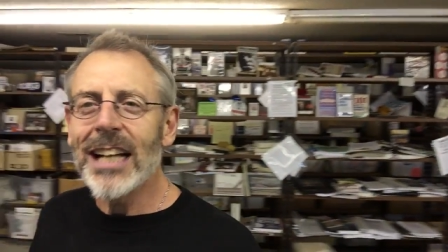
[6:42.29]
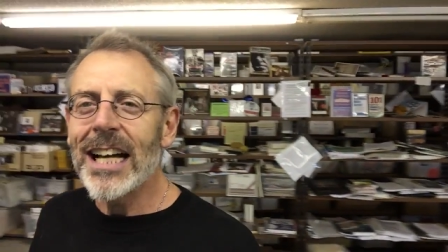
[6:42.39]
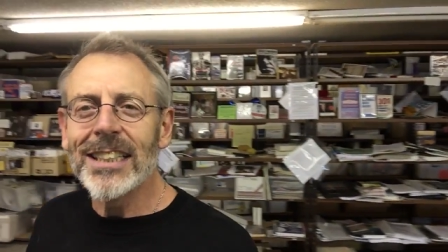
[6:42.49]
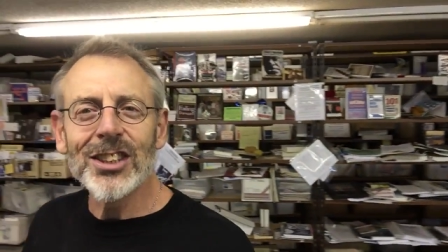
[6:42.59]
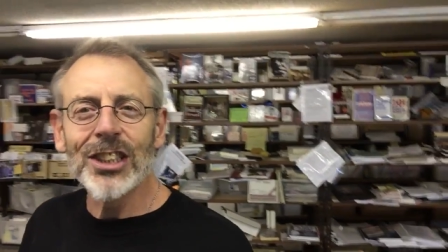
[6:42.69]

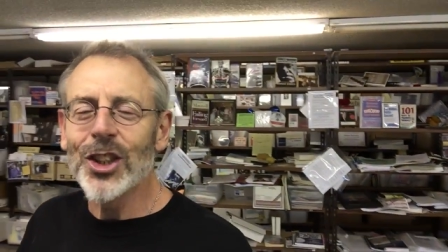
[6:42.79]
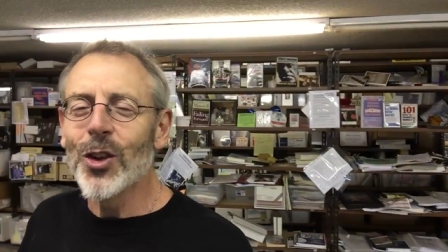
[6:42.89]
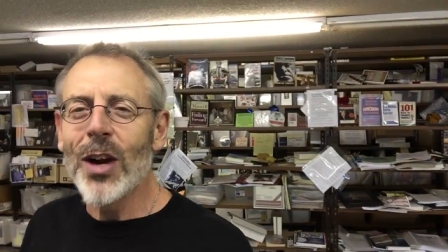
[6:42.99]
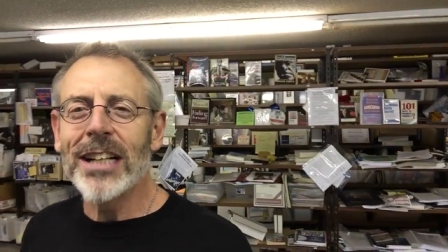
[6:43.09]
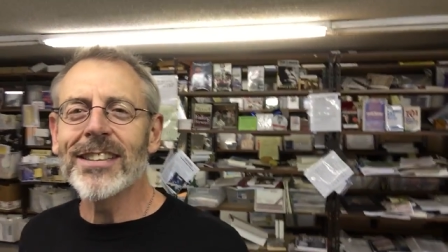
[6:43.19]
That is such a
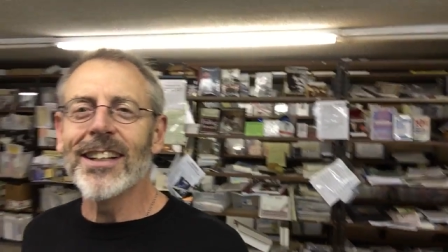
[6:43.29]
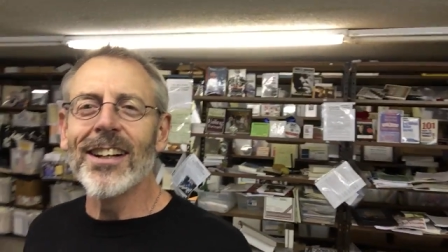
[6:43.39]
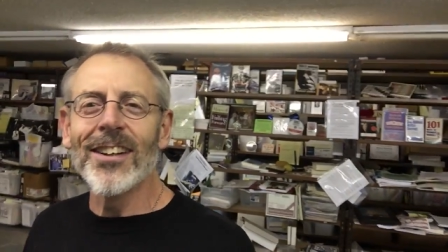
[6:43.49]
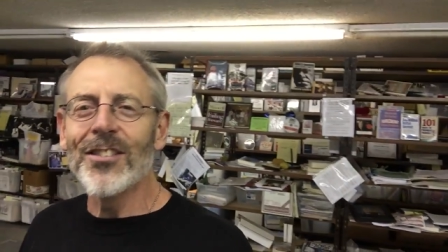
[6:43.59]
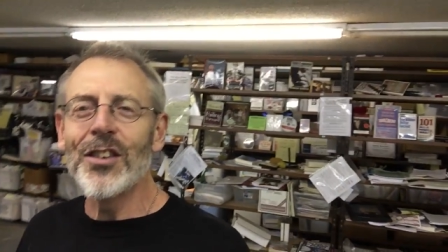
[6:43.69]
great
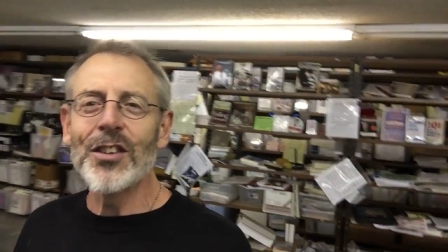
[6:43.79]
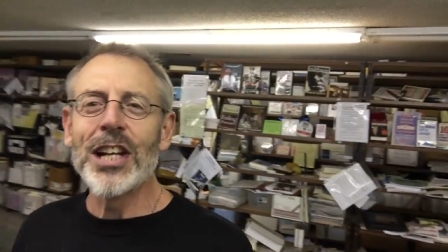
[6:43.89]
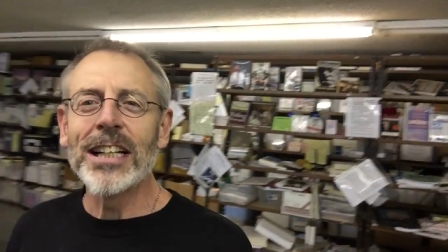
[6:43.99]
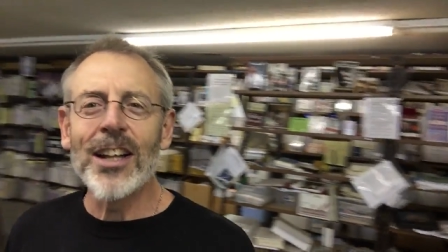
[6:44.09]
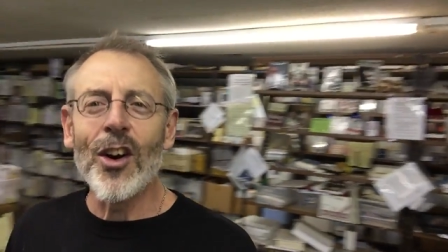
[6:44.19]

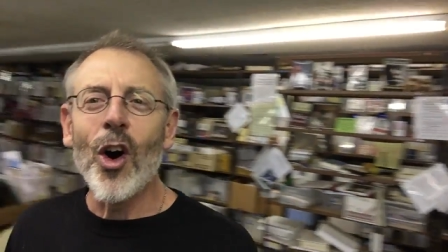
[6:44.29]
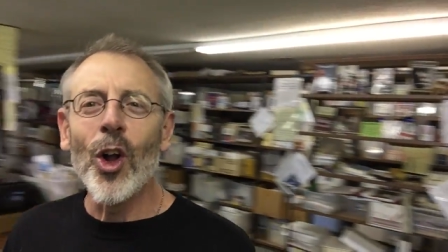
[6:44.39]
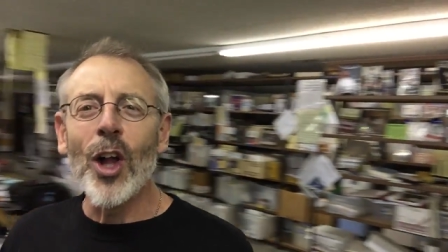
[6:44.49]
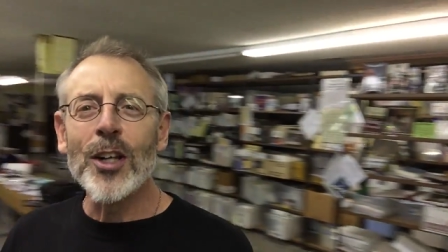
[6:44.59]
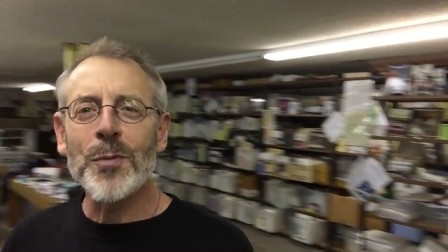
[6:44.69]
thing that
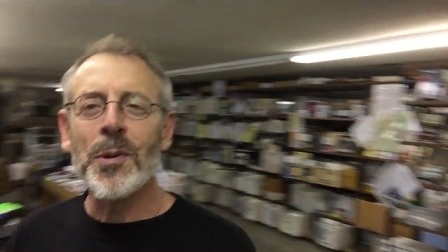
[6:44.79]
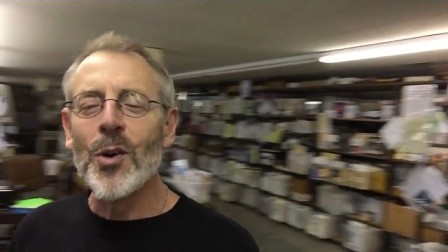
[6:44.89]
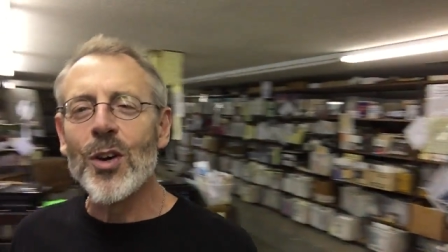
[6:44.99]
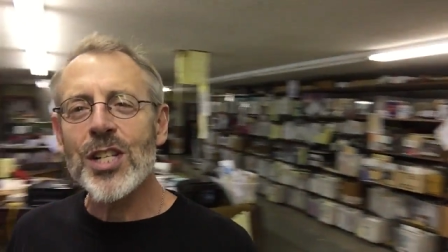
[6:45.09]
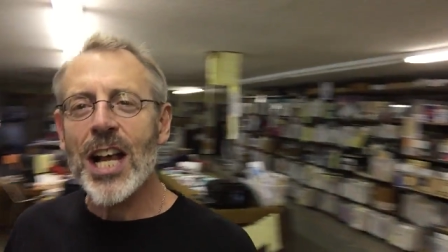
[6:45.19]
all
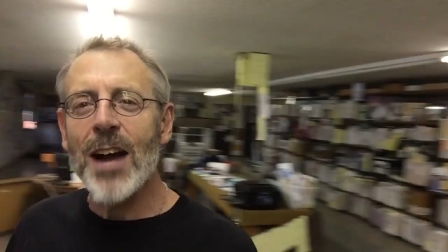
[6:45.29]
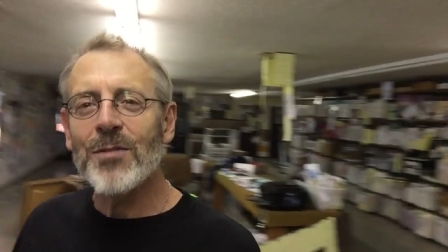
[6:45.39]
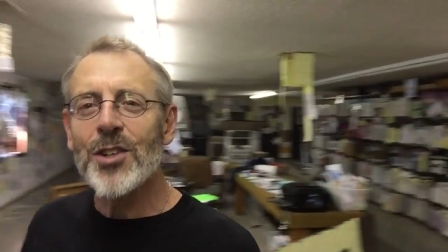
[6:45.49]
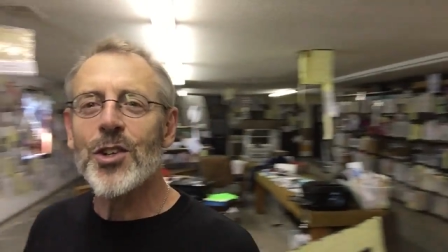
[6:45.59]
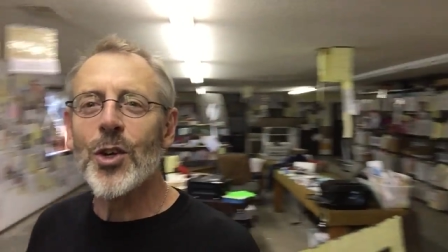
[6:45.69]
entrepreneurs
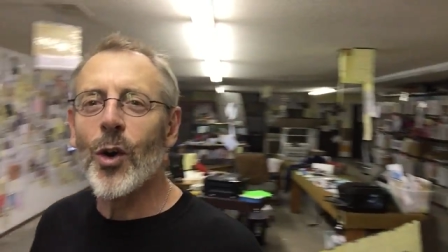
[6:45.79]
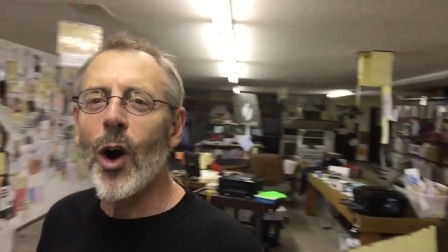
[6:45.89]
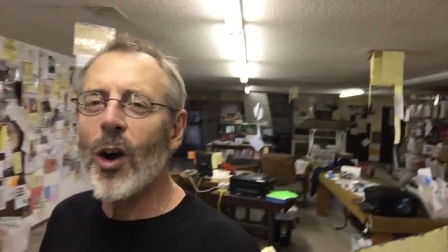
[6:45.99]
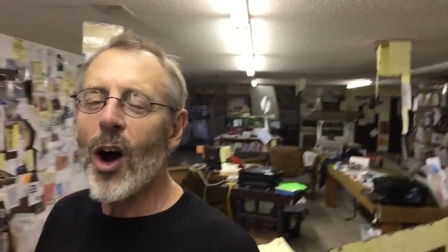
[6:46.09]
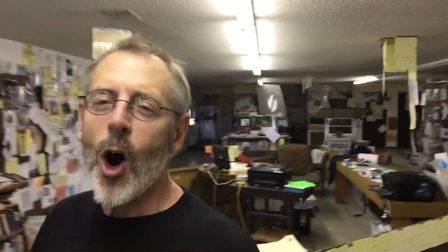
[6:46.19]
have to do,
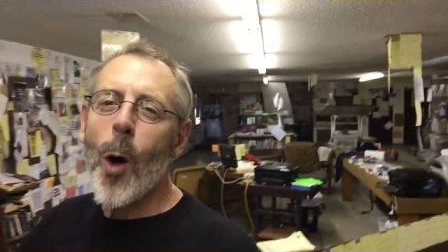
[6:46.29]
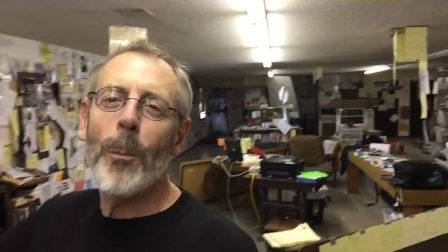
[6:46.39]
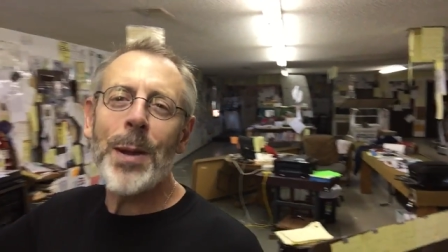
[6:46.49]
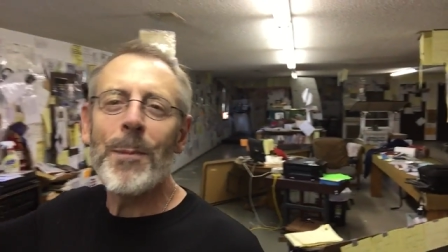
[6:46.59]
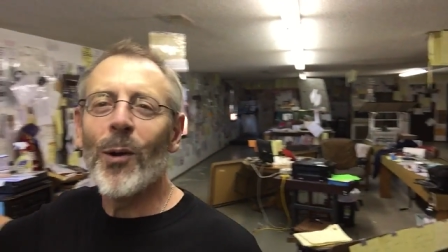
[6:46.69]

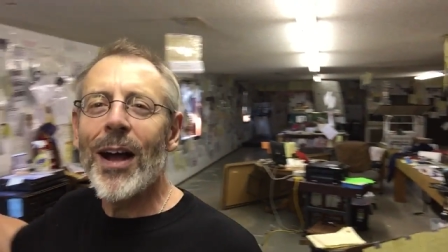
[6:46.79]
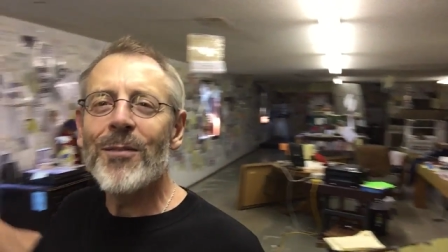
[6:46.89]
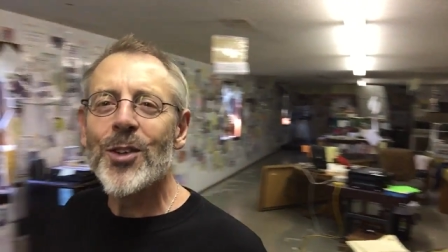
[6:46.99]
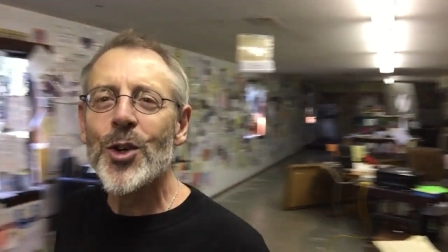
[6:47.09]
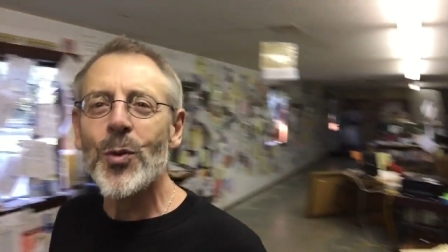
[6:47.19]
all people
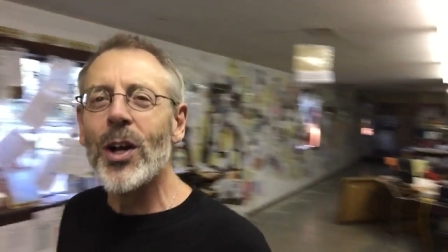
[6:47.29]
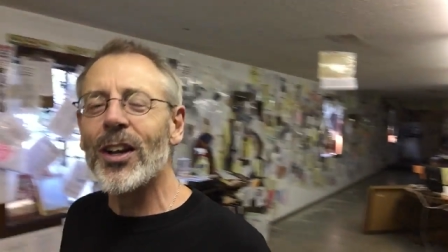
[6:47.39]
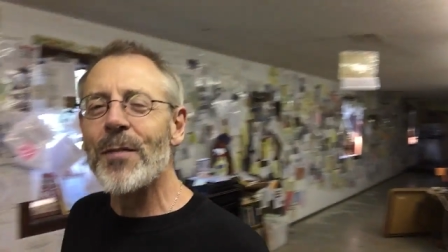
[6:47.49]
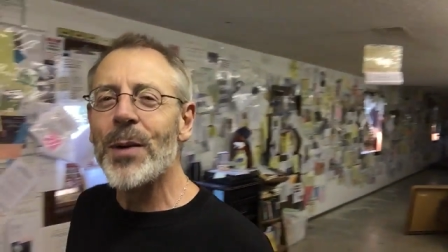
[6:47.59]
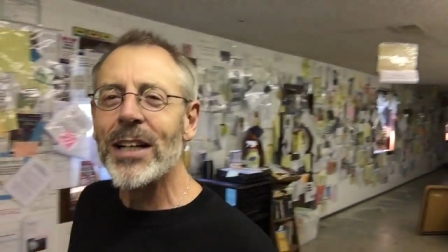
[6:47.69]
have to do
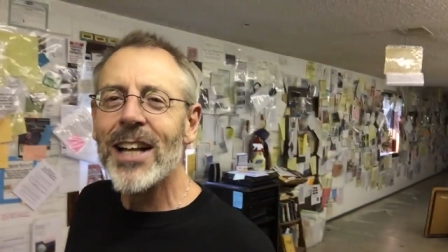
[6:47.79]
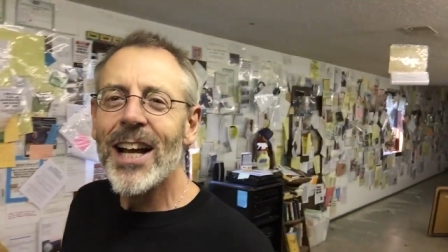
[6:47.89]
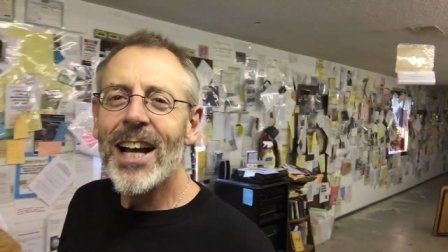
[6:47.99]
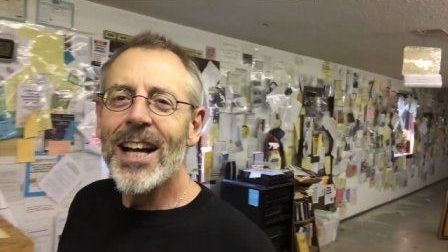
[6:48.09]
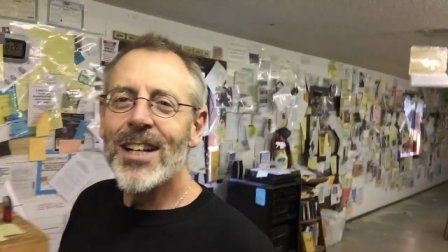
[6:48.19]
really, but
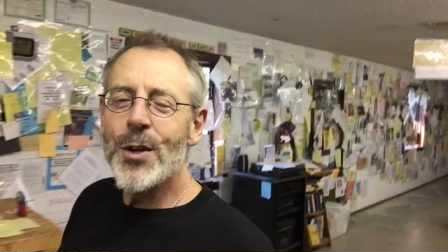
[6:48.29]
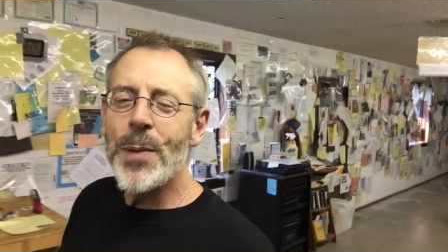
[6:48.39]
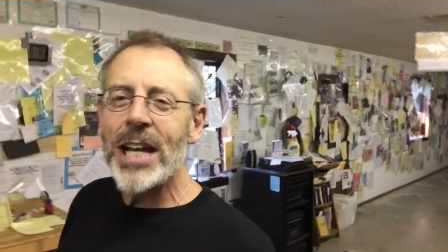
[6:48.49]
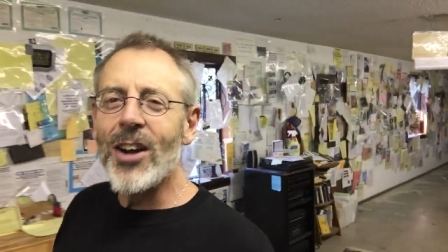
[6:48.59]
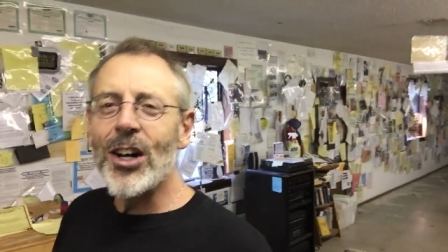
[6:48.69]
to
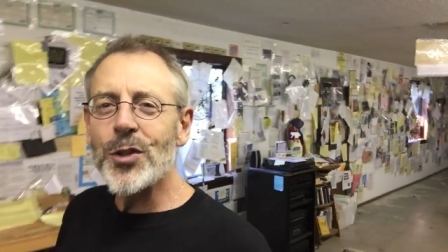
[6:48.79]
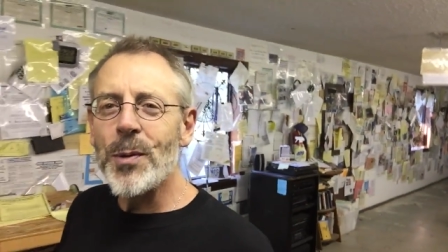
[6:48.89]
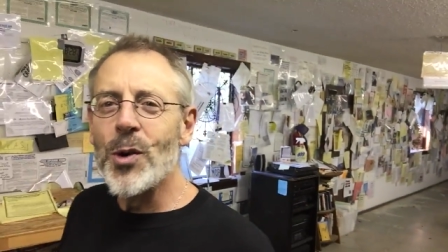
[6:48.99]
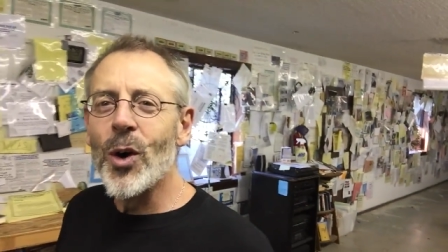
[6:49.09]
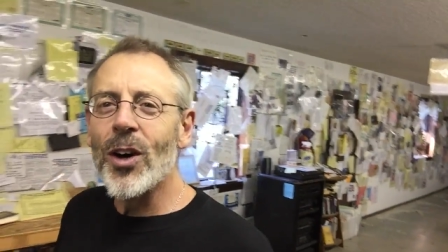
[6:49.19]
be an
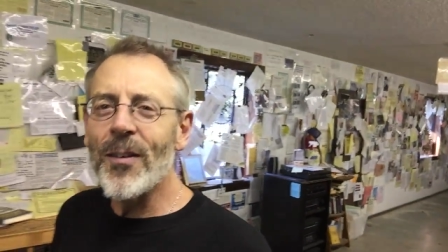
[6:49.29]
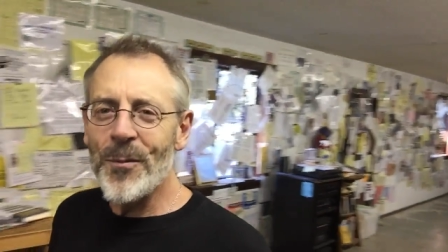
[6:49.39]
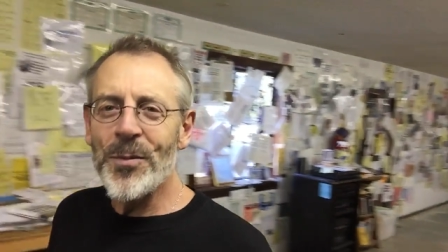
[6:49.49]
entrepreneur,